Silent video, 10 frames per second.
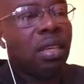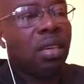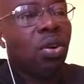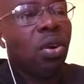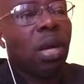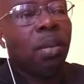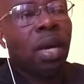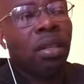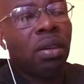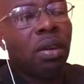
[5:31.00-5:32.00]
all
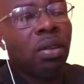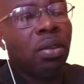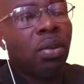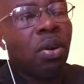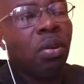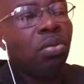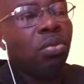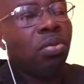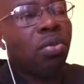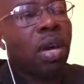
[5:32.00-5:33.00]
about God. So God
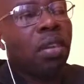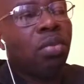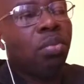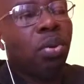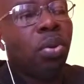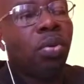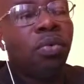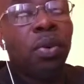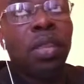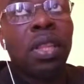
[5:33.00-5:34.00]
was trying to put
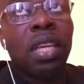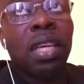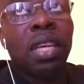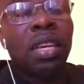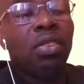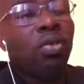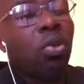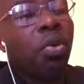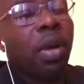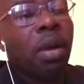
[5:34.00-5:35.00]
forth a
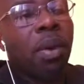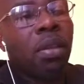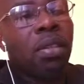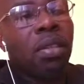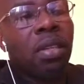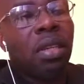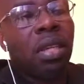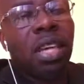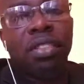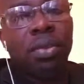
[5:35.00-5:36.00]
story about
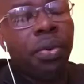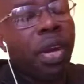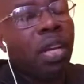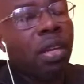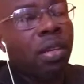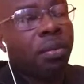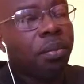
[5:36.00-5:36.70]
his creation.